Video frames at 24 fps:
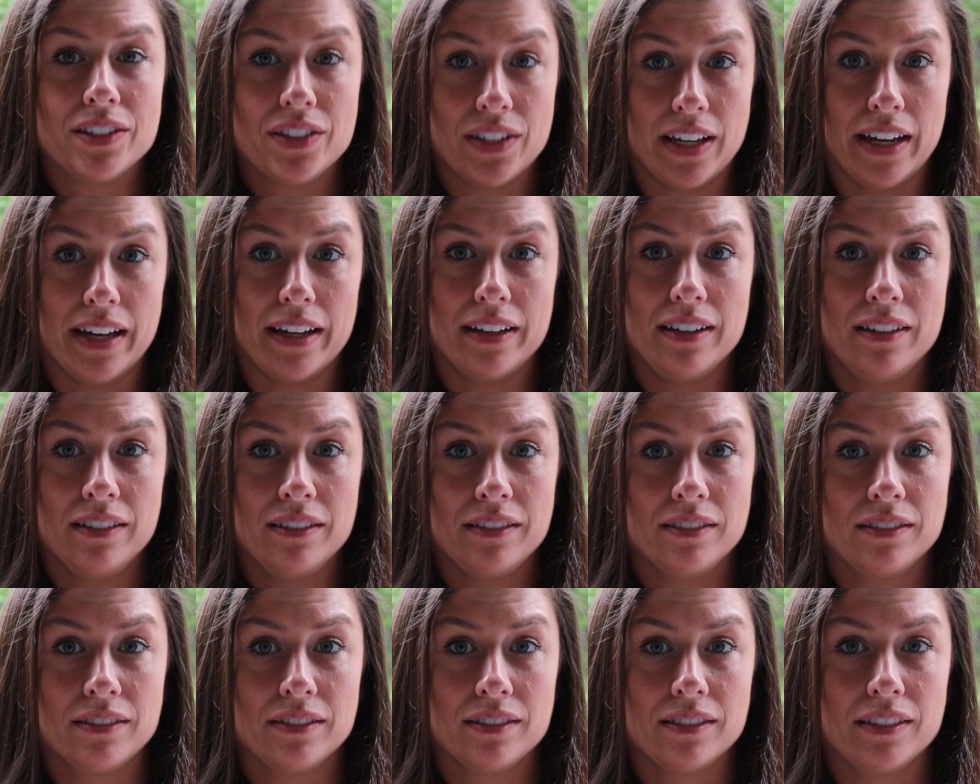said,
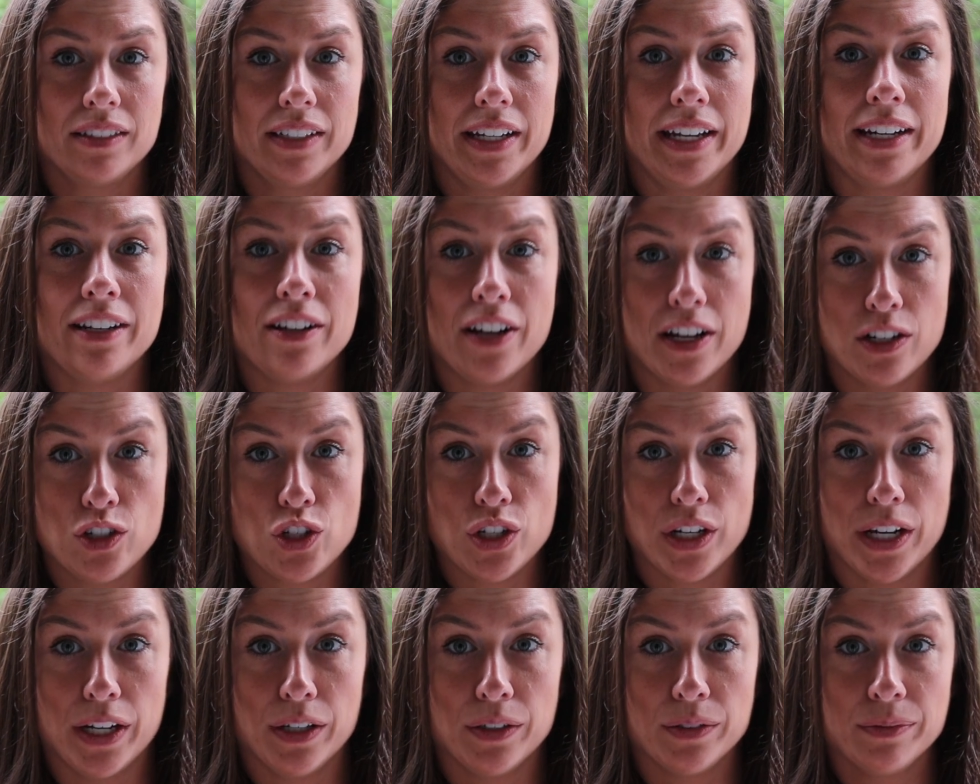in a
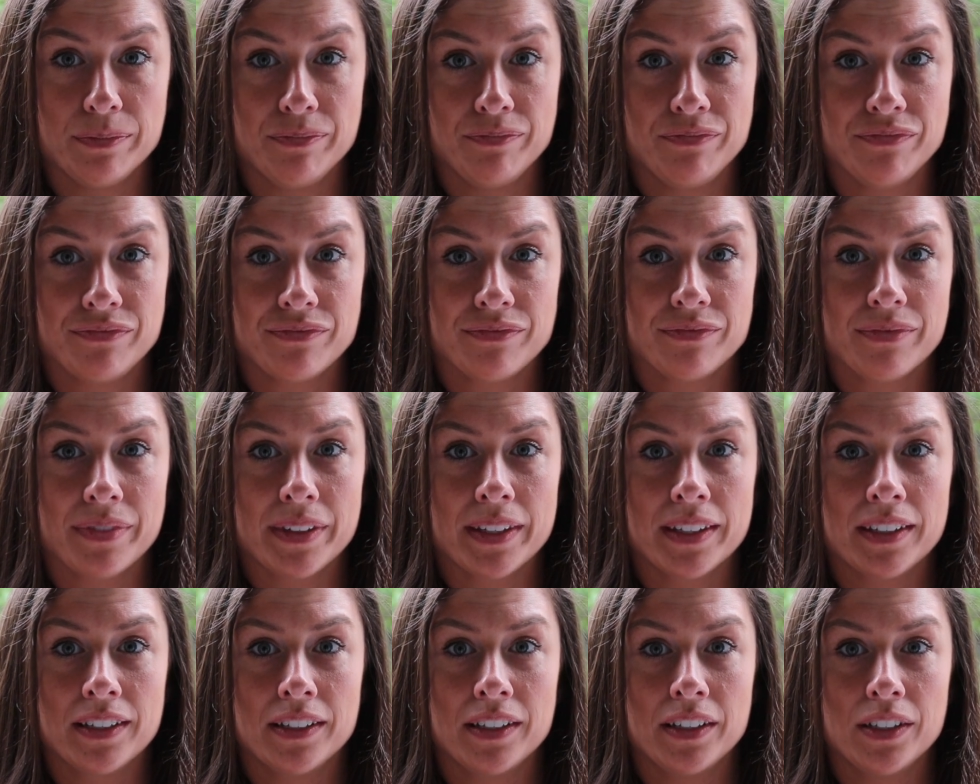nutshell,
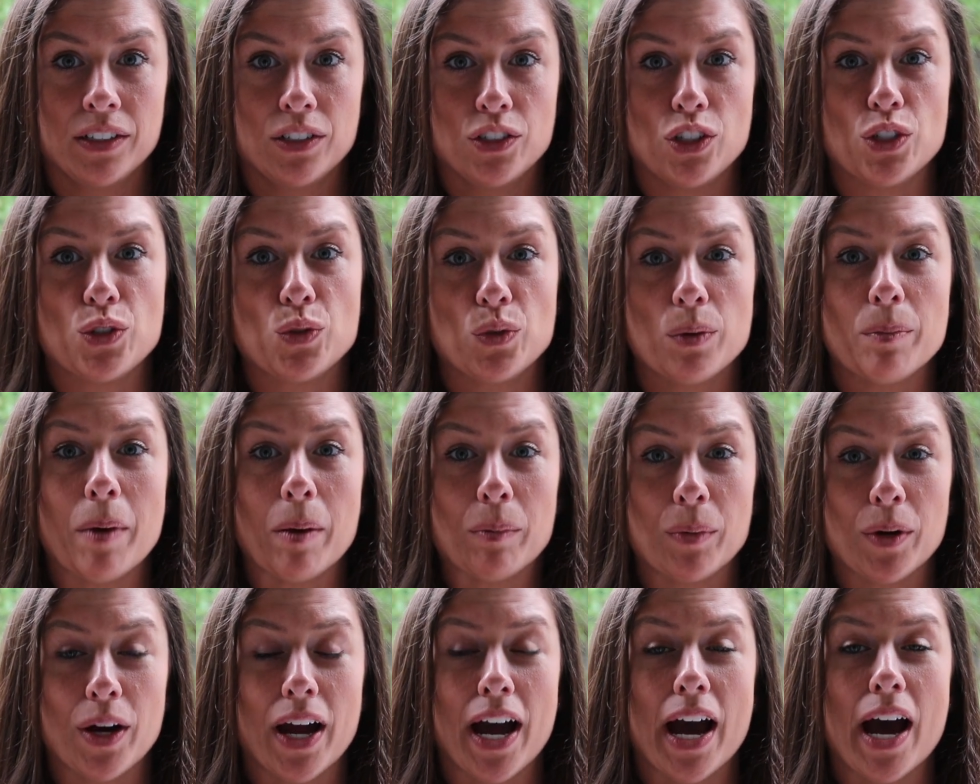just
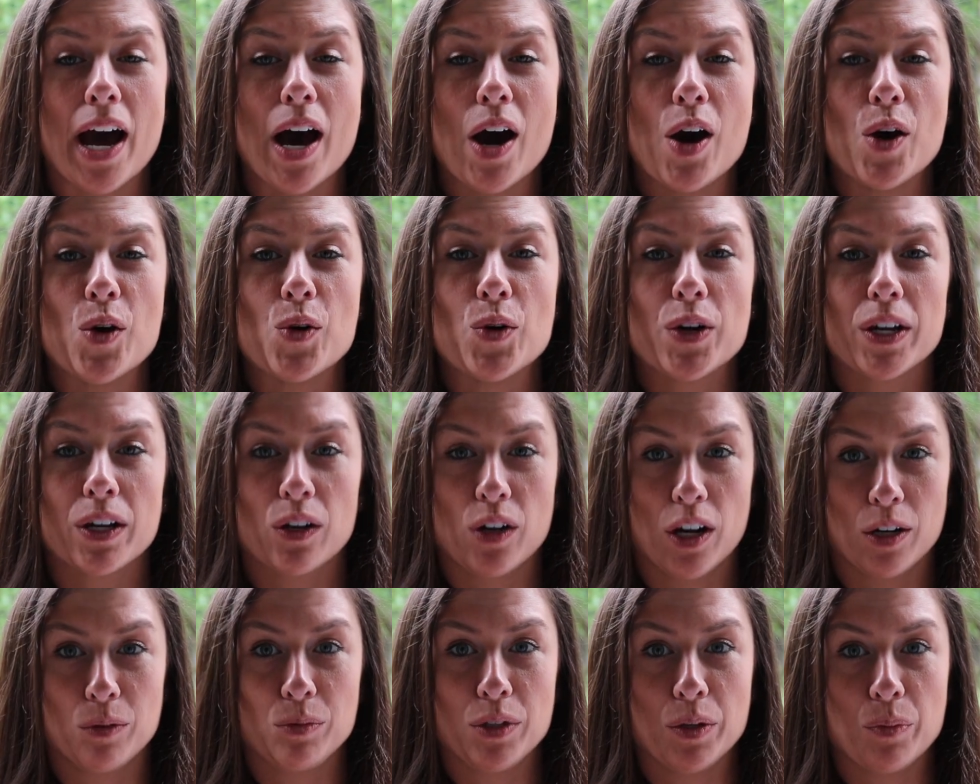remember how
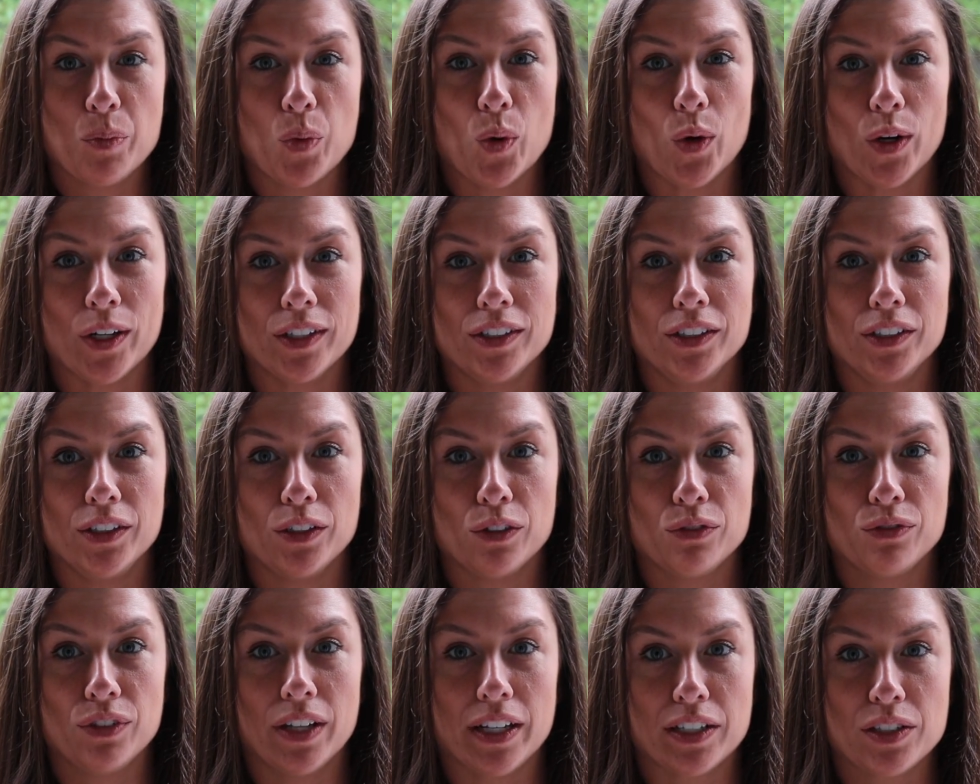incredibly important
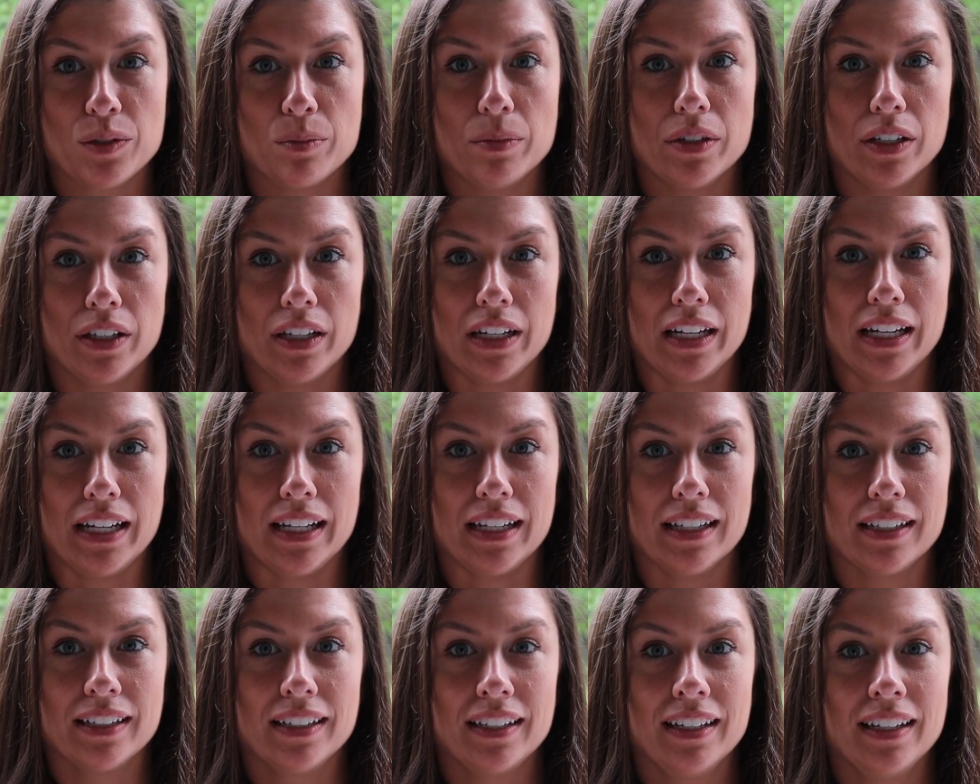your
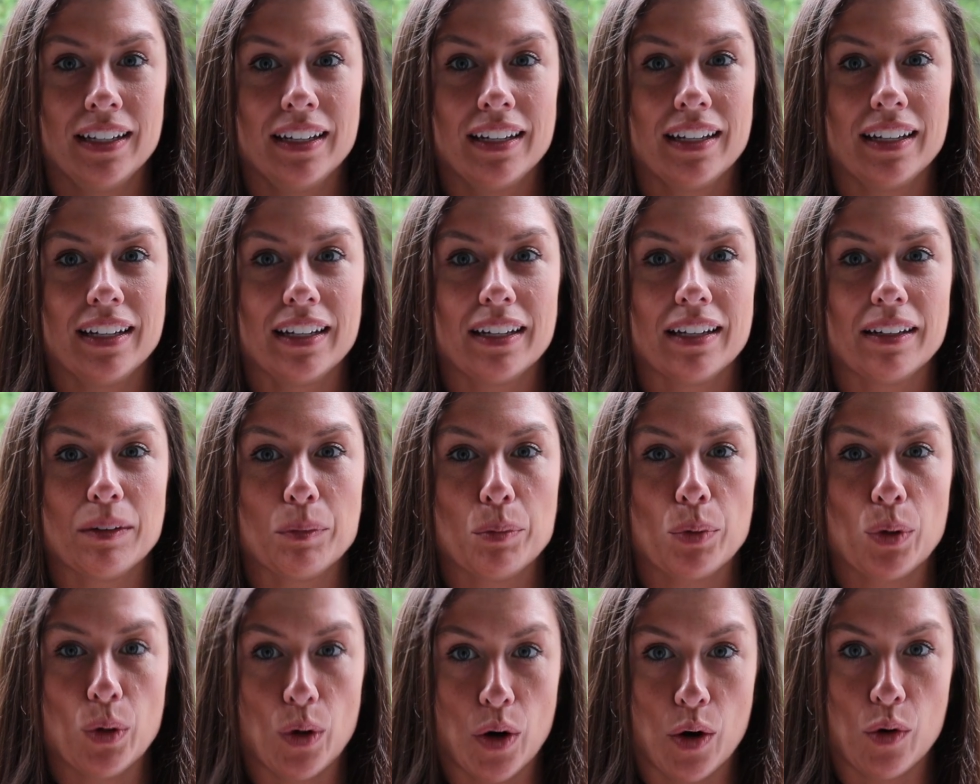flexibility
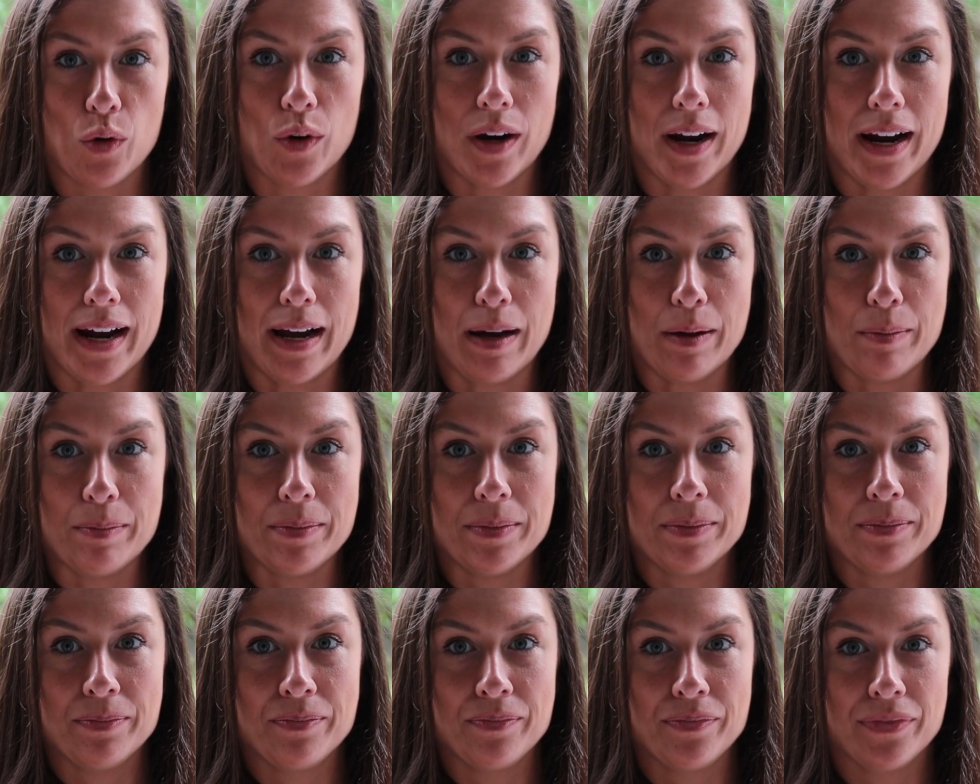
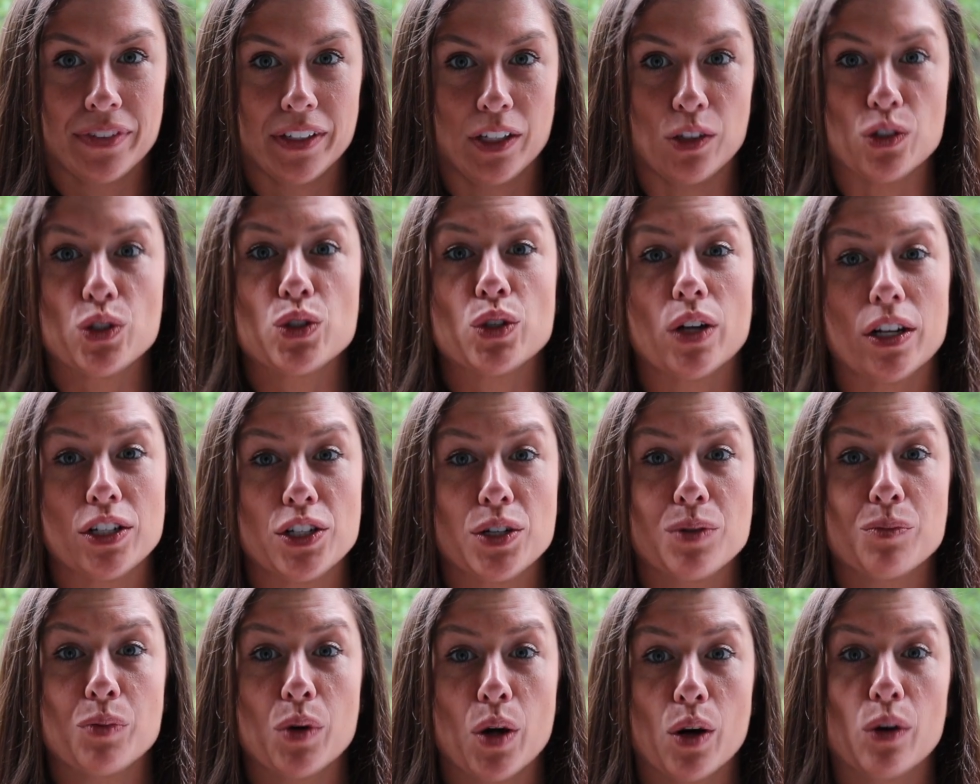program, your
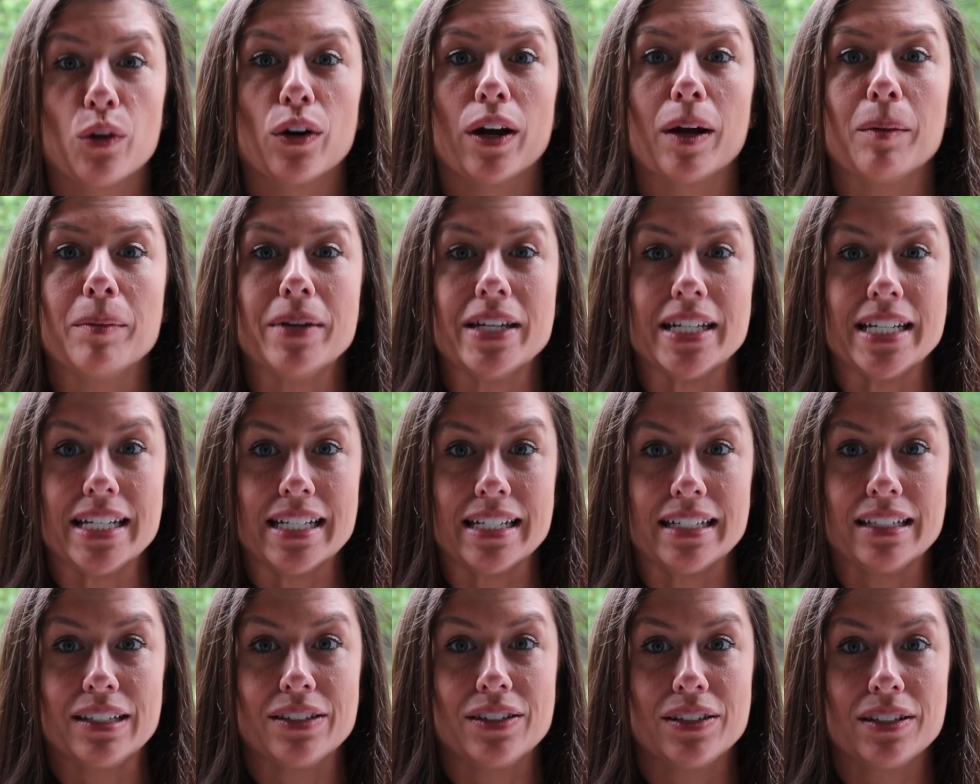stretching program
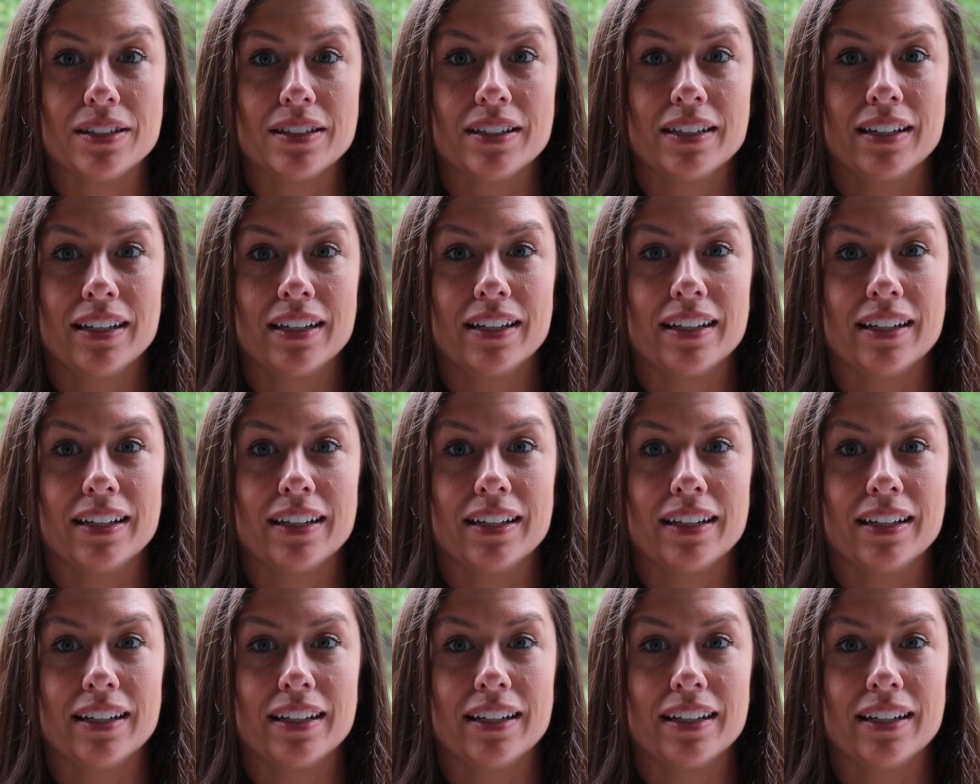is.